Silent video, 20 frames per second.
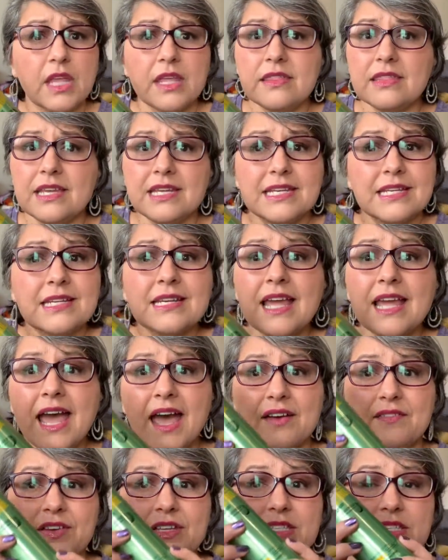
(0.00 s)
They didn't
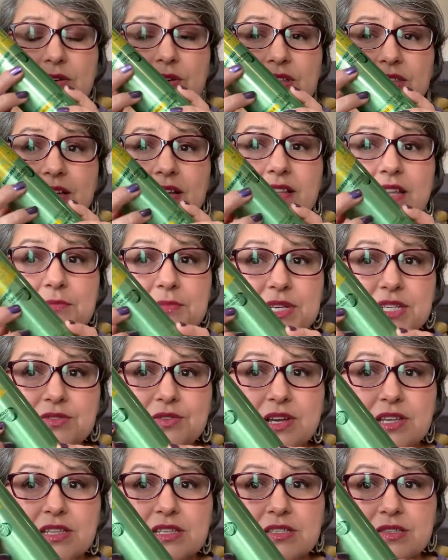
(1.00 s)
have it, so I thought, let me
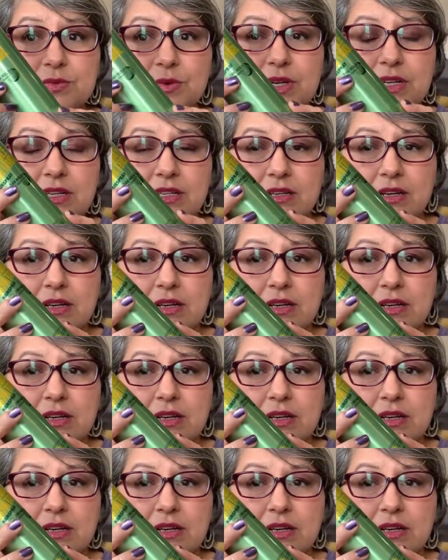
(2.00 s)
try this one.